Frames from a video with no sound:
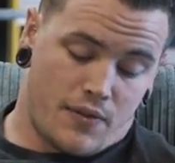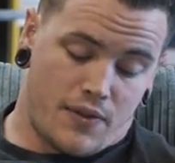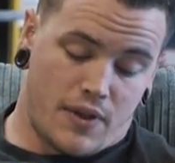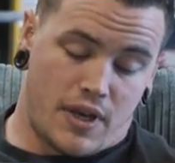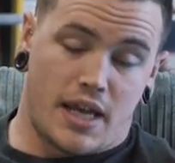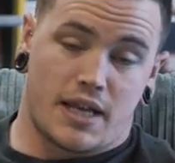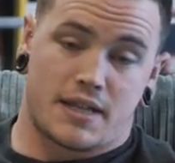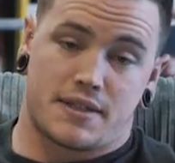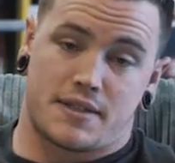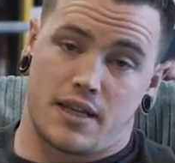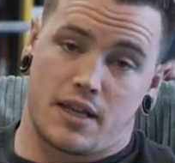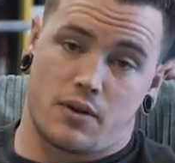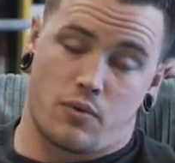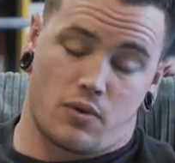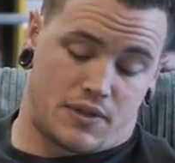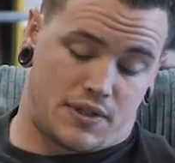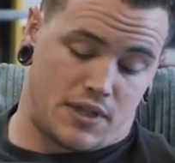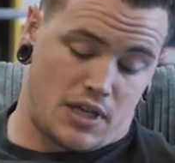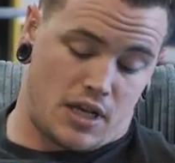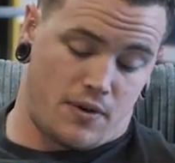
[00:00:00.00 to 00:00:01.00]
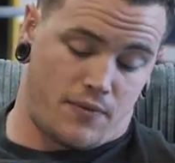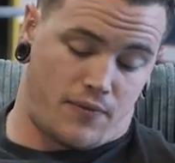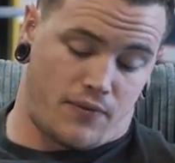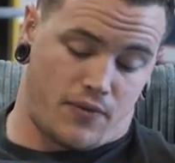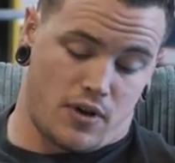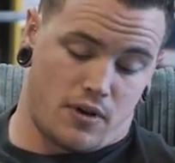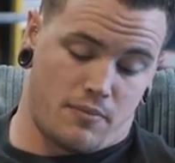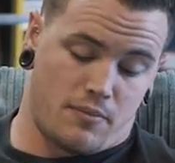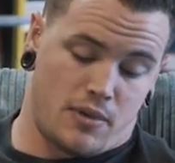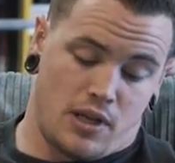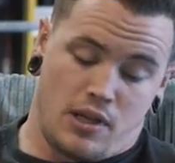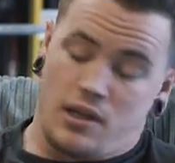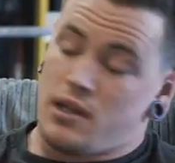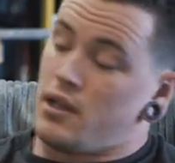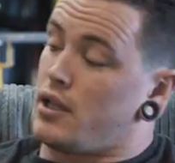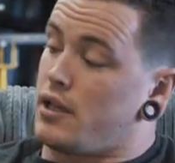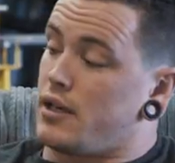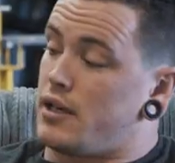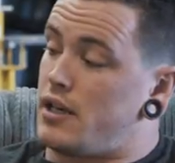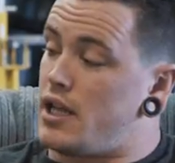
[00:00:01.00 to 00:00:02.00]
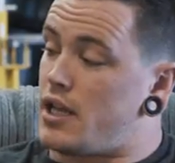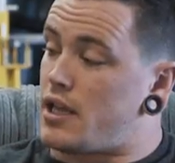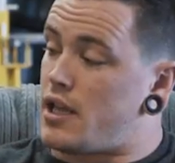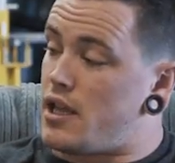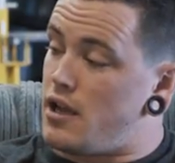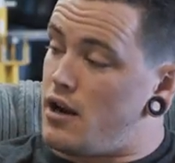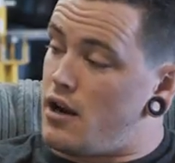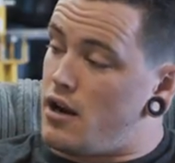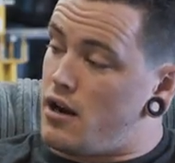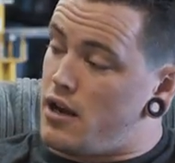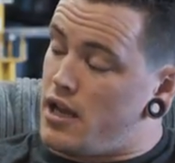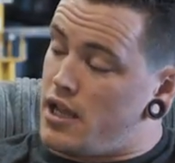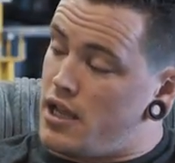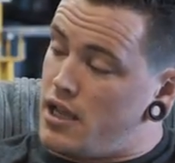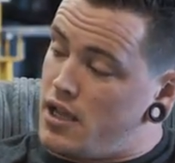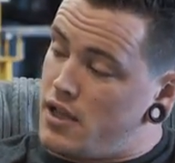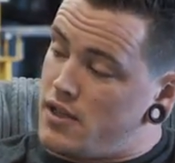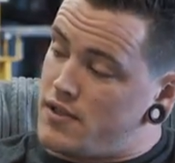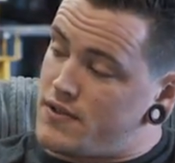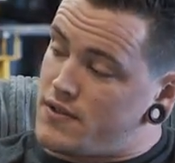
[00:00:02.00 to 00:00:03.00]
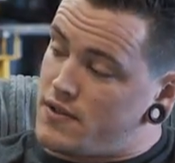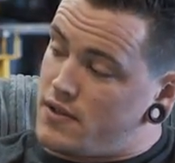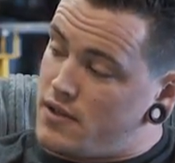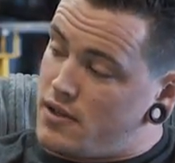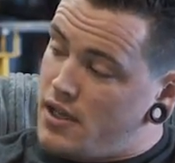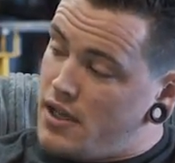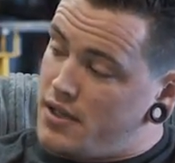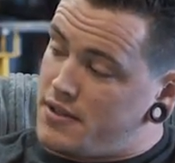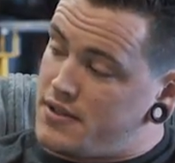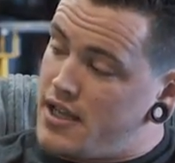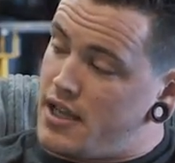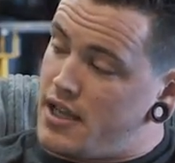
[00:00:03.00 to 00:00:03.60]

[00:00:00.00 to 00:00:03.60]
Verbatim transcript: The next thing we're seeing from Nick here is a